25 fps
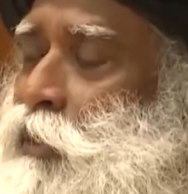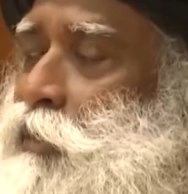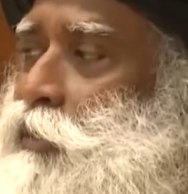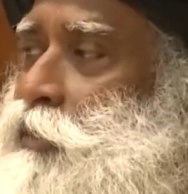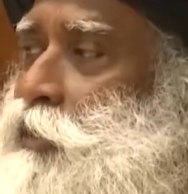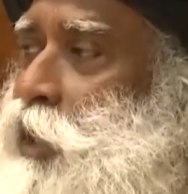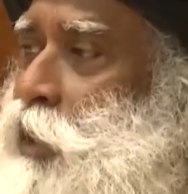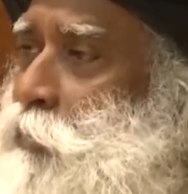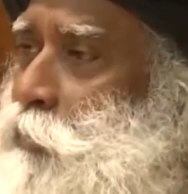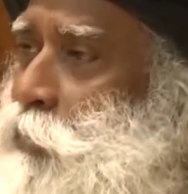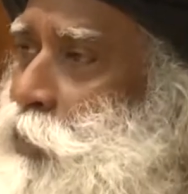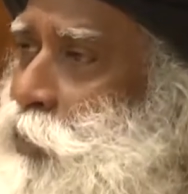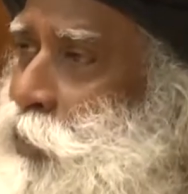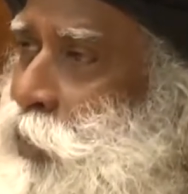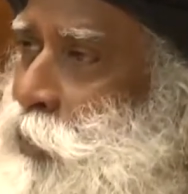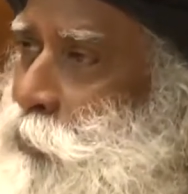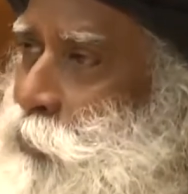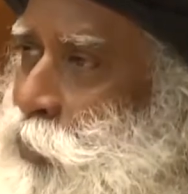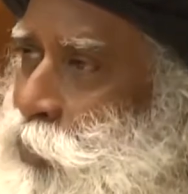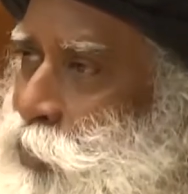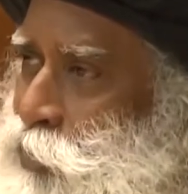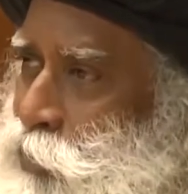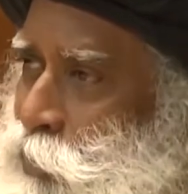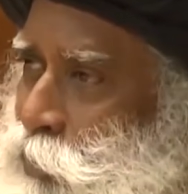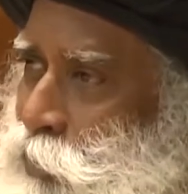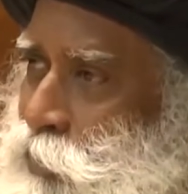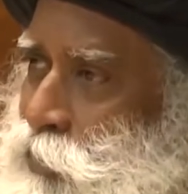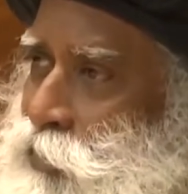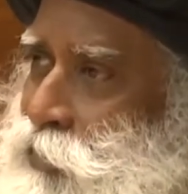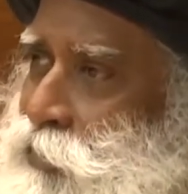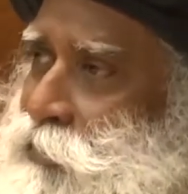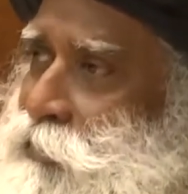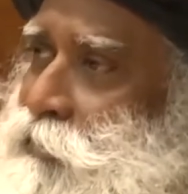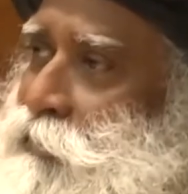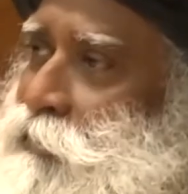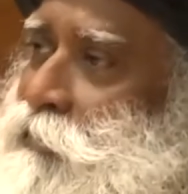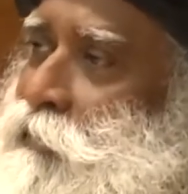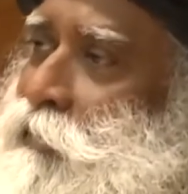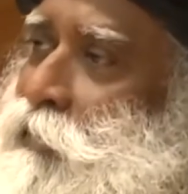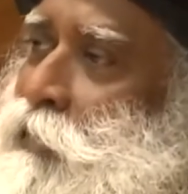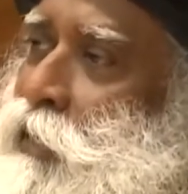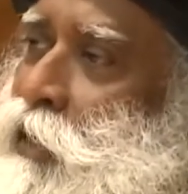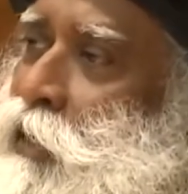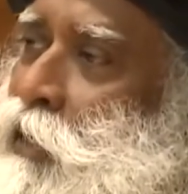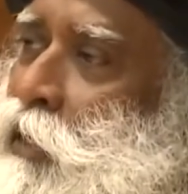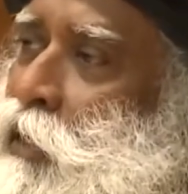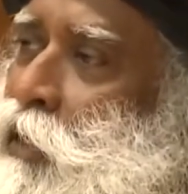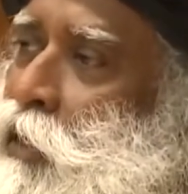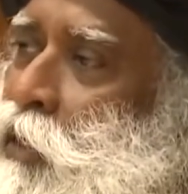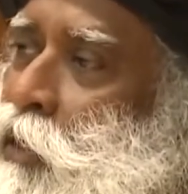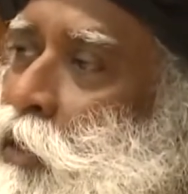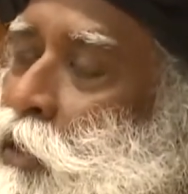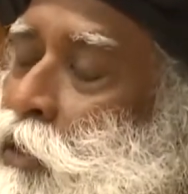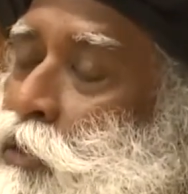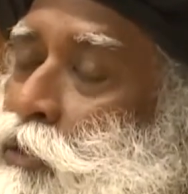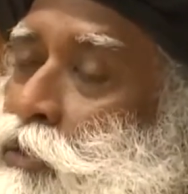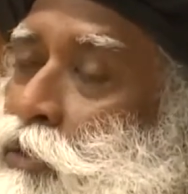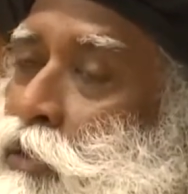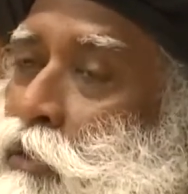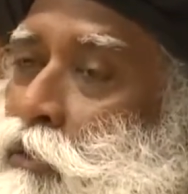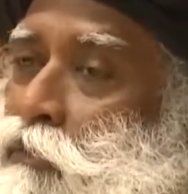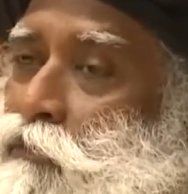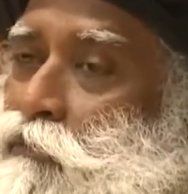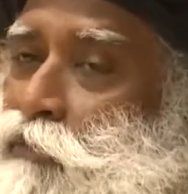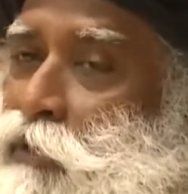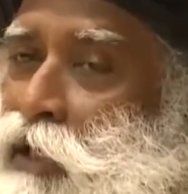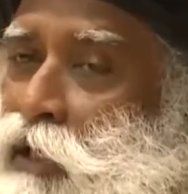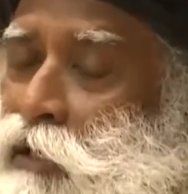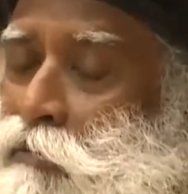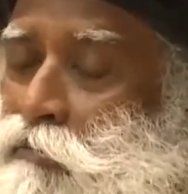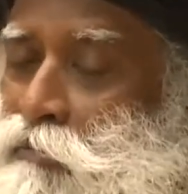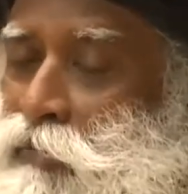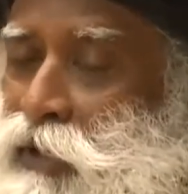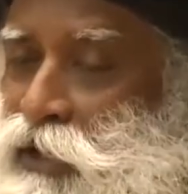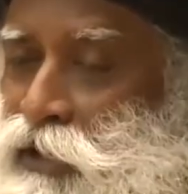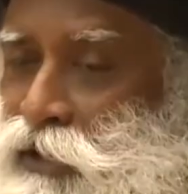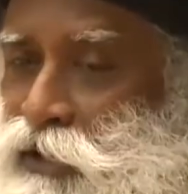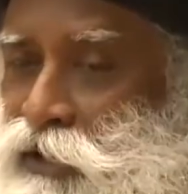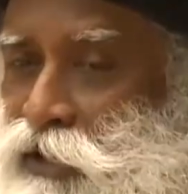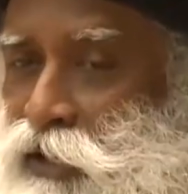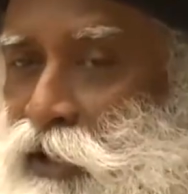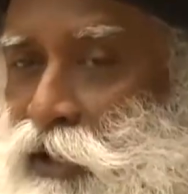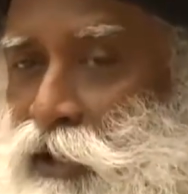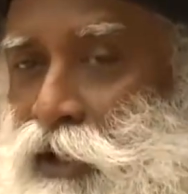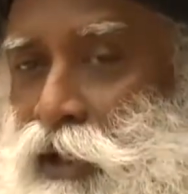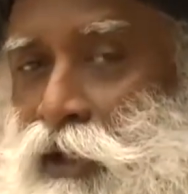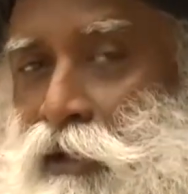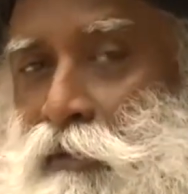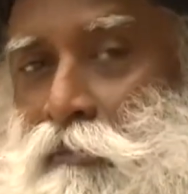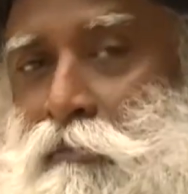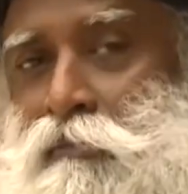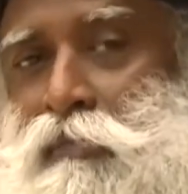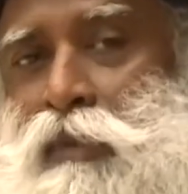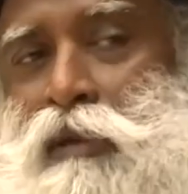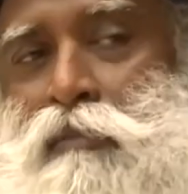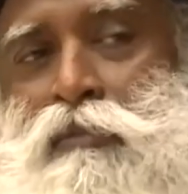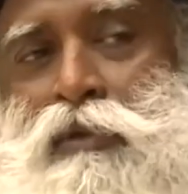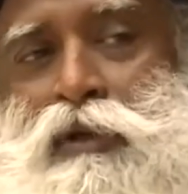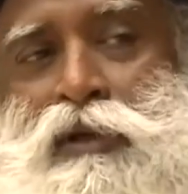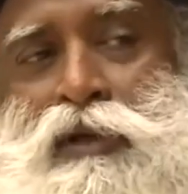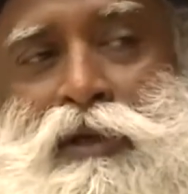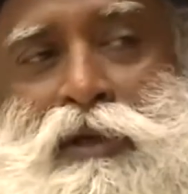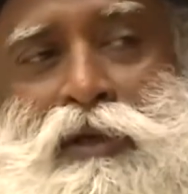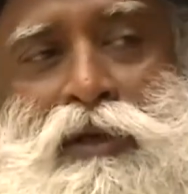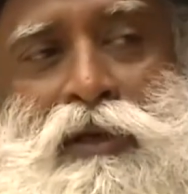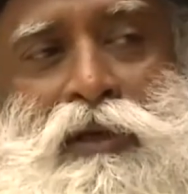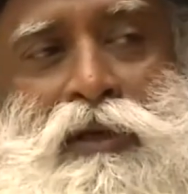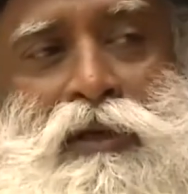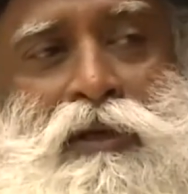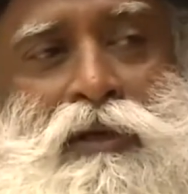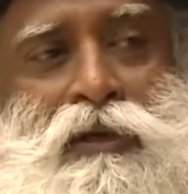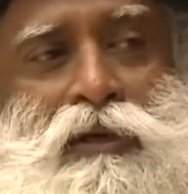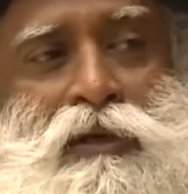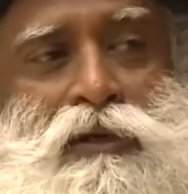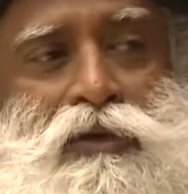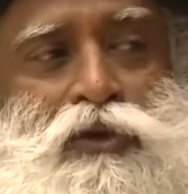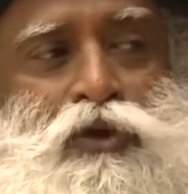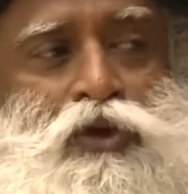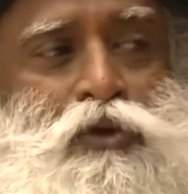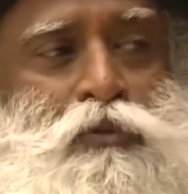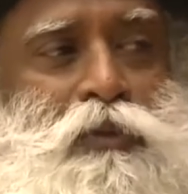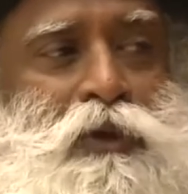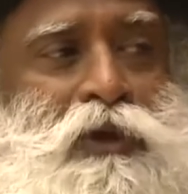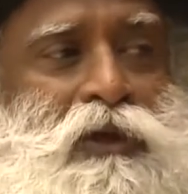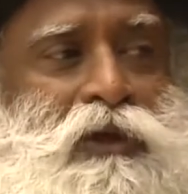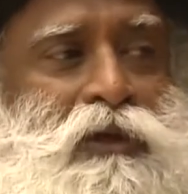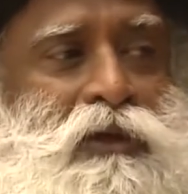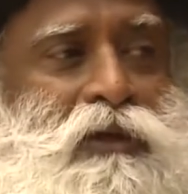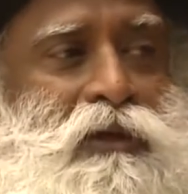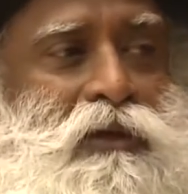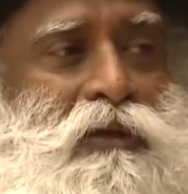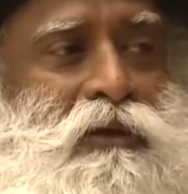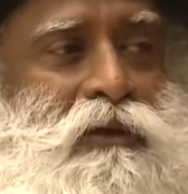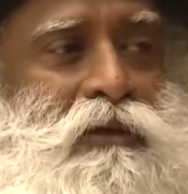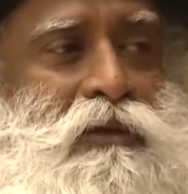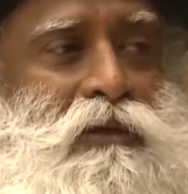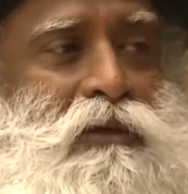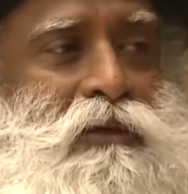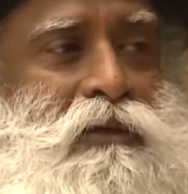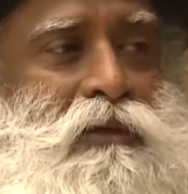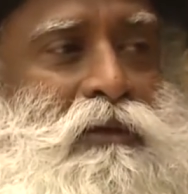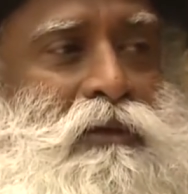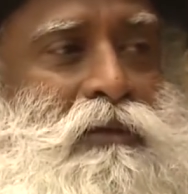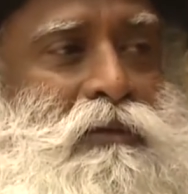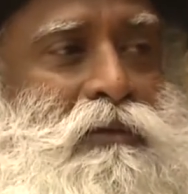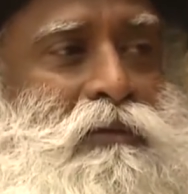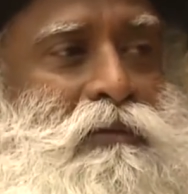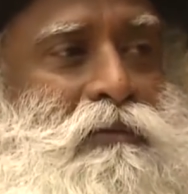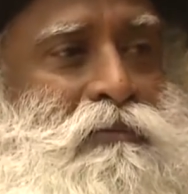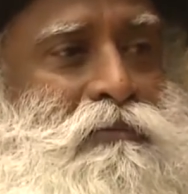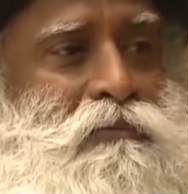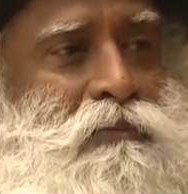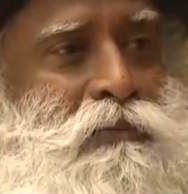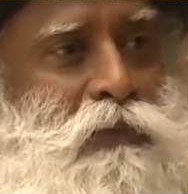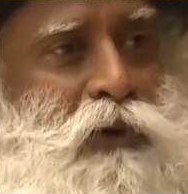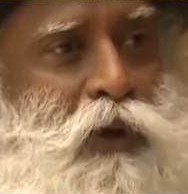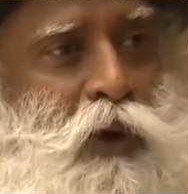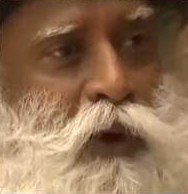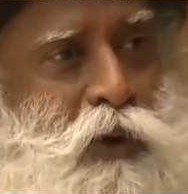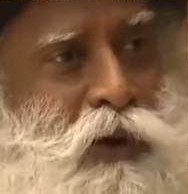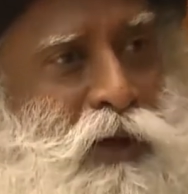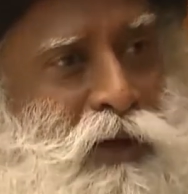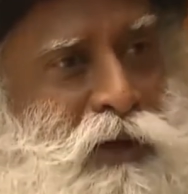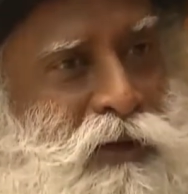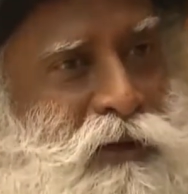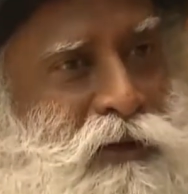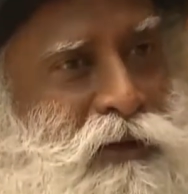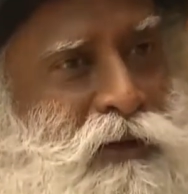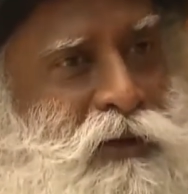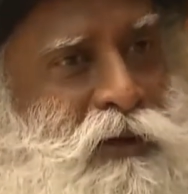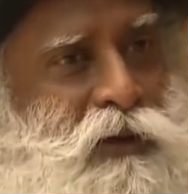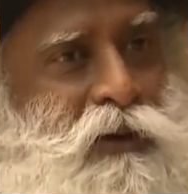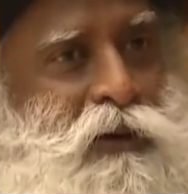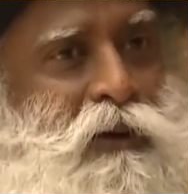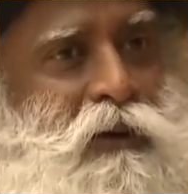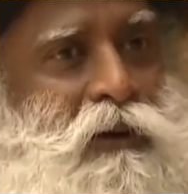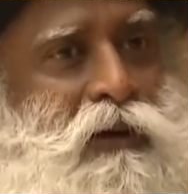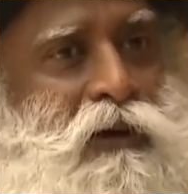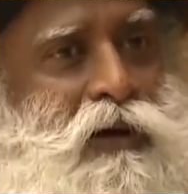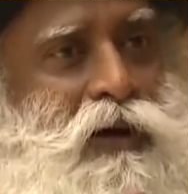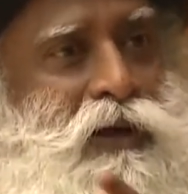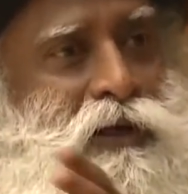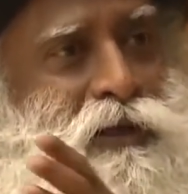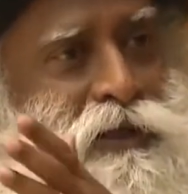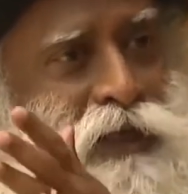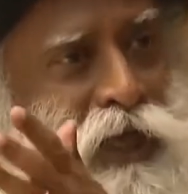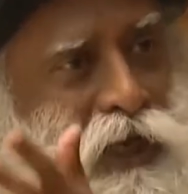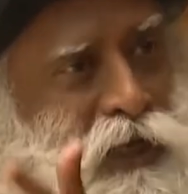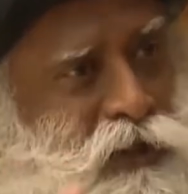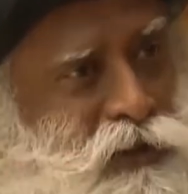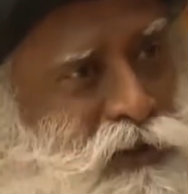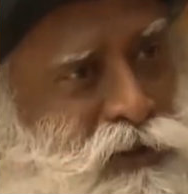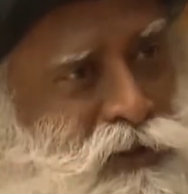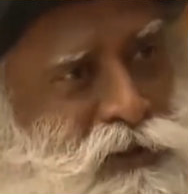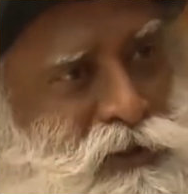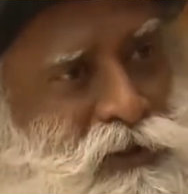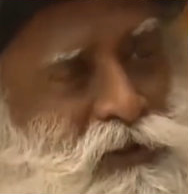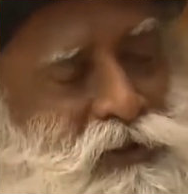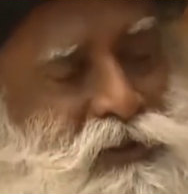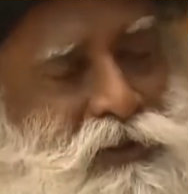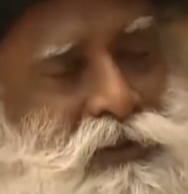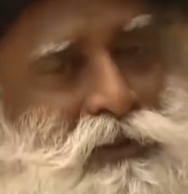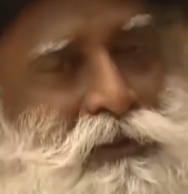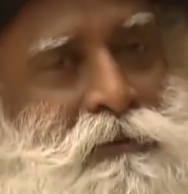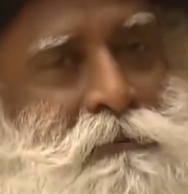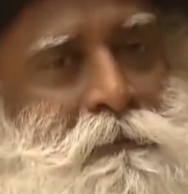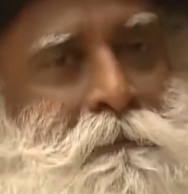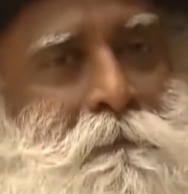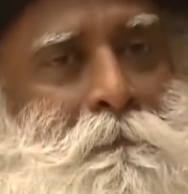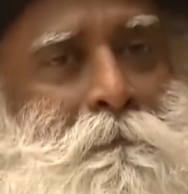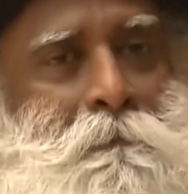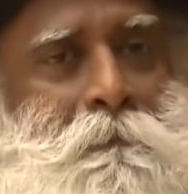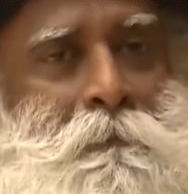because that much can be stored. So we are mistaking memory to be knowing or intelligence.